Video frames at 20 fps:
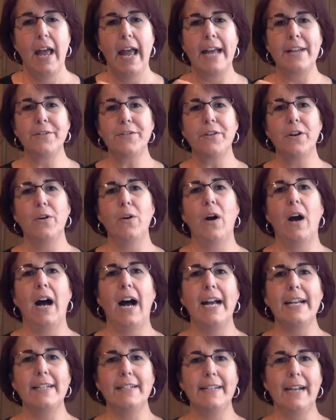And so
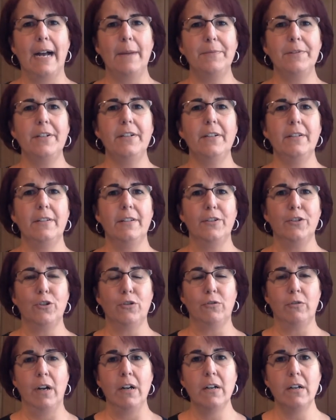I adopted the
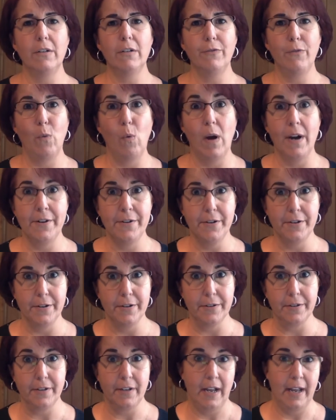Trunk of
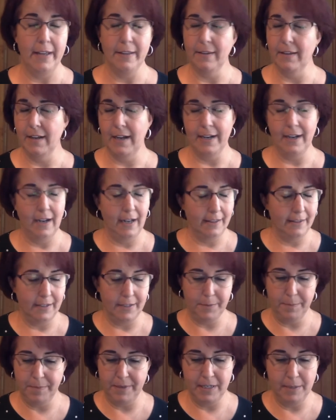Wonders. I, I got
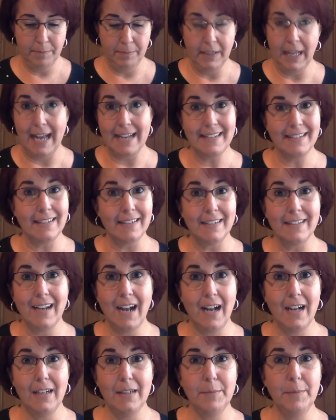this big plastic
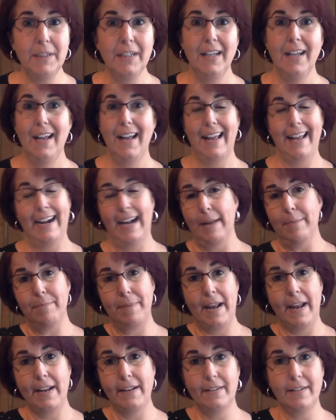tub and I
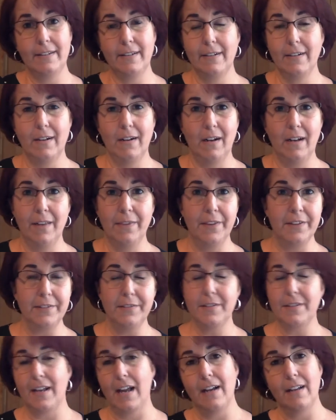painted on the
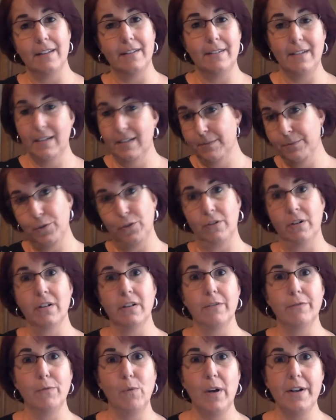side of the tub Trunk
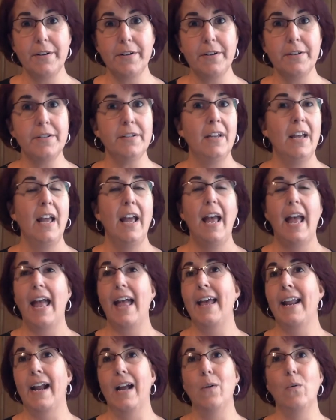of Wonders.
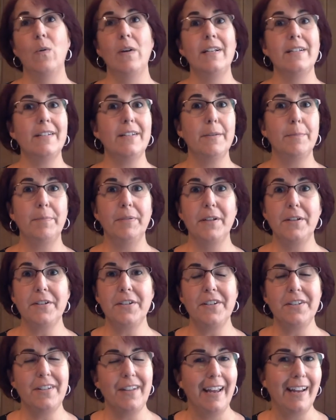And I went to
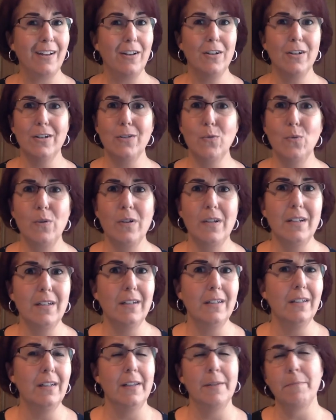places like
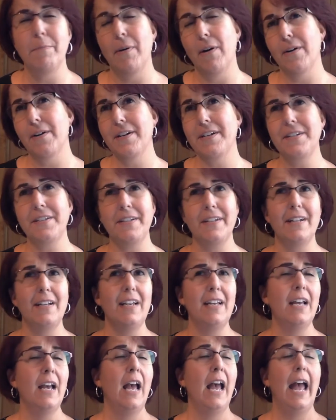Goodwill and Party
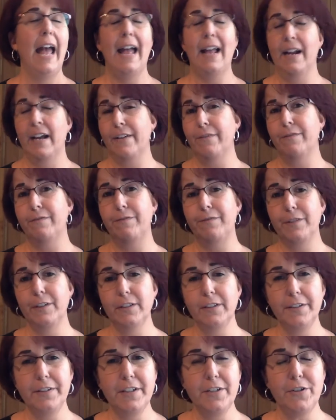City and I
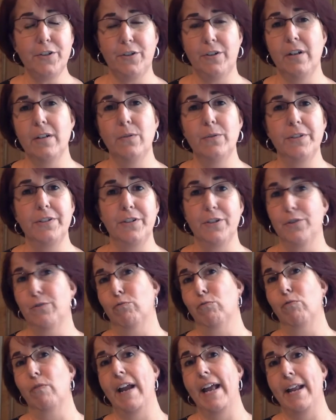filled this trunk with just
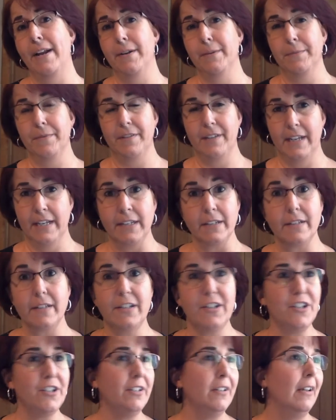random things
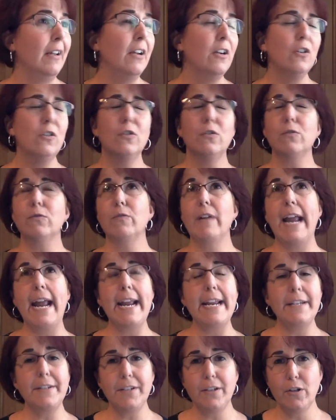just
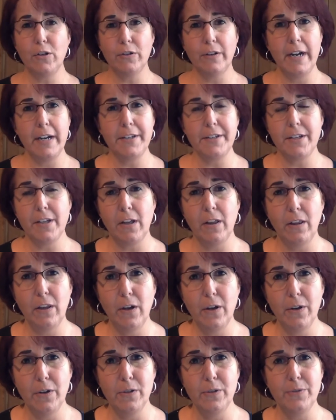crazy, crazy
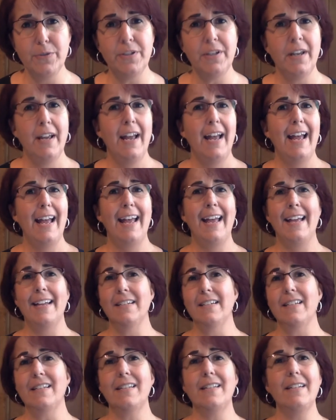clothes
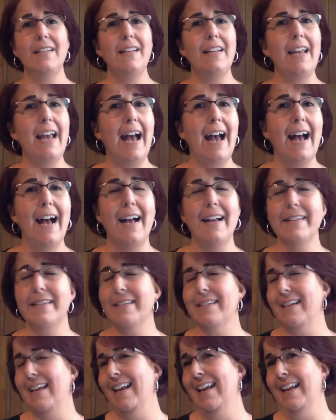and silly
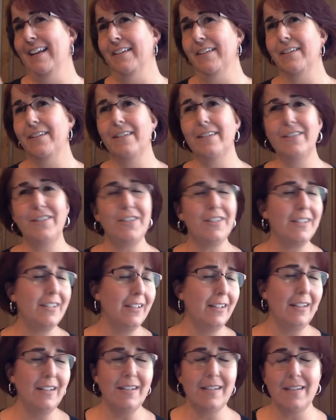hats and
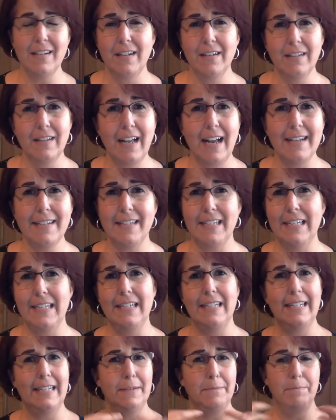silly
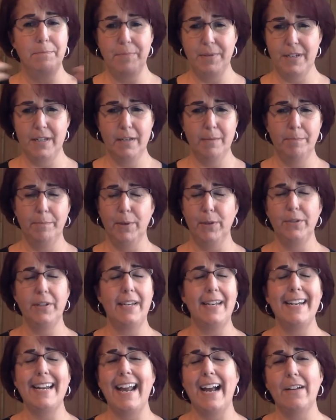sunglasses and big,
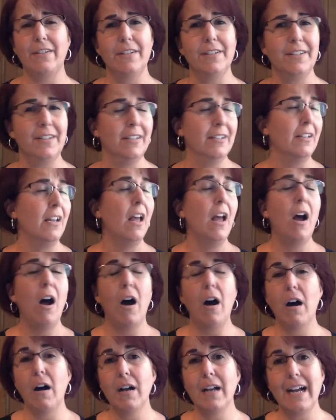bulky necklaces,
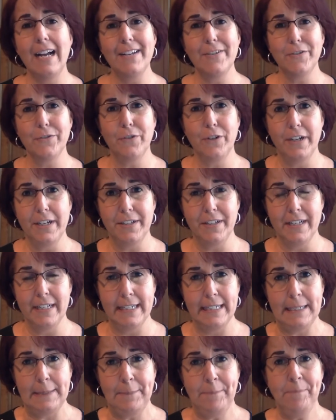all kinds of
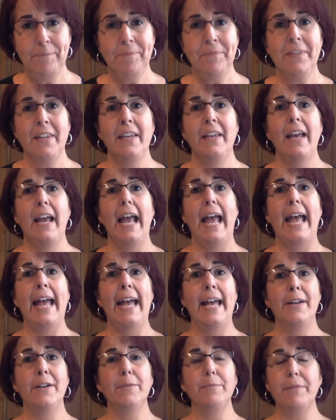craziness. And